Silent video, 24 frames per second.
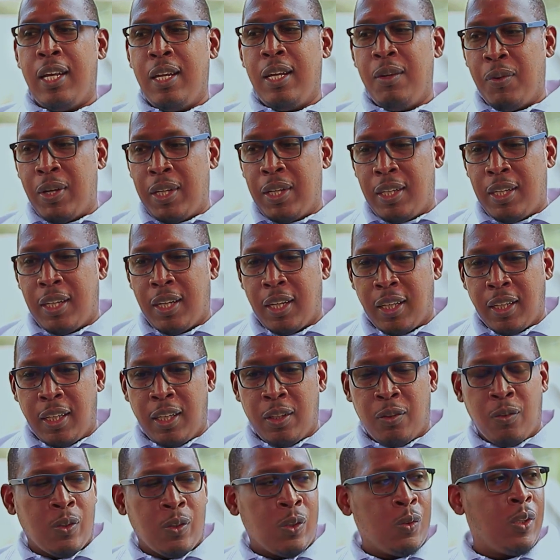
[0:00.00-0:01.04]
even in the
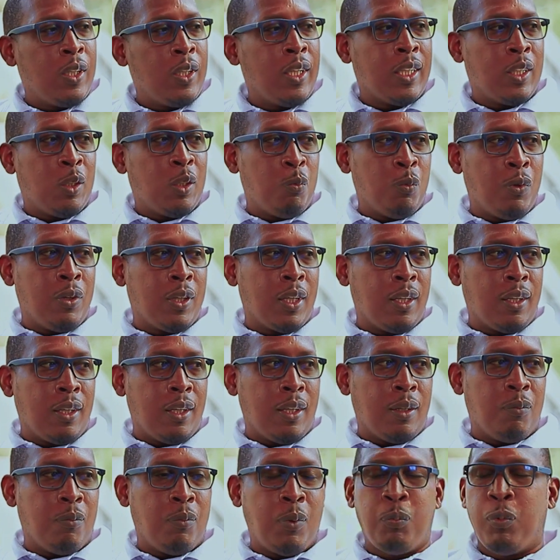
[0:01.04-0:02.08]
ghettos, when you're smoking
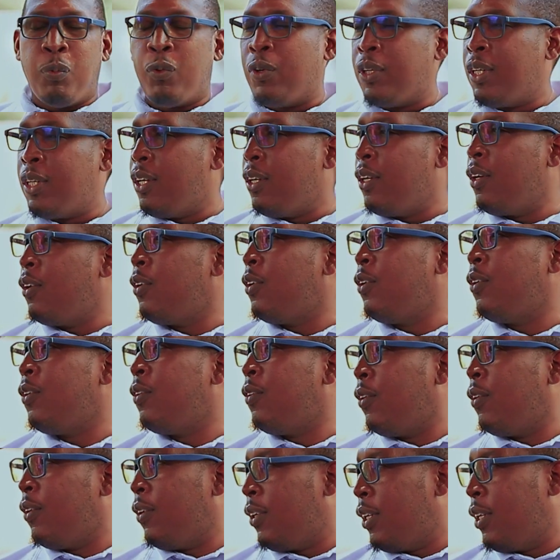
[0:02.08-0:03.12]
it, people will tell you, "Oh, no,
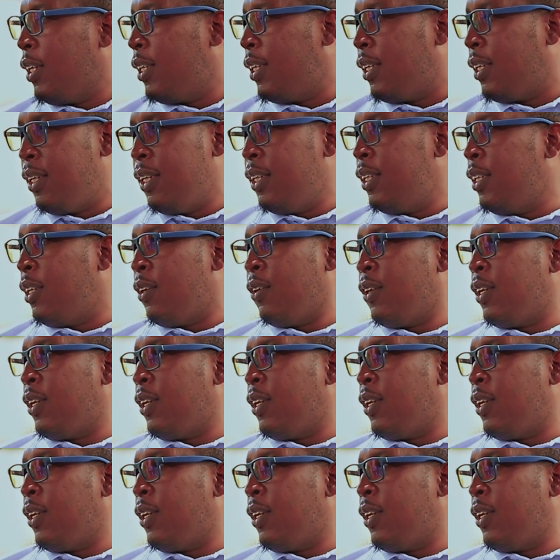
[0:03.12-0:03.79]
no, no, this is